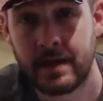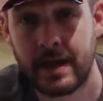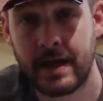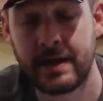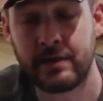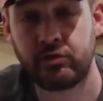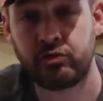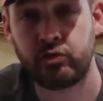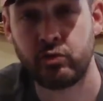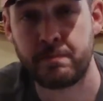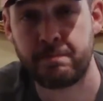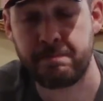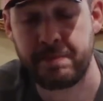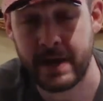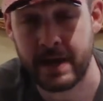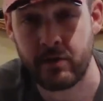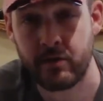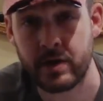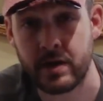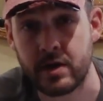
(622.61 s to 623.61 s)
a
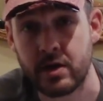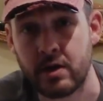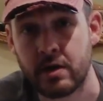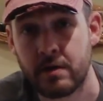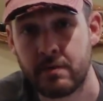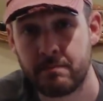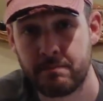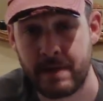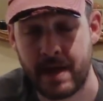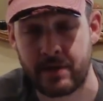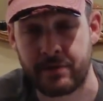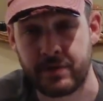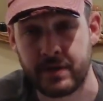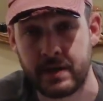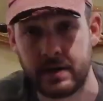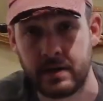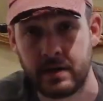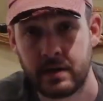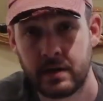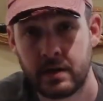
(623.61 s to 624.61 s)
superior method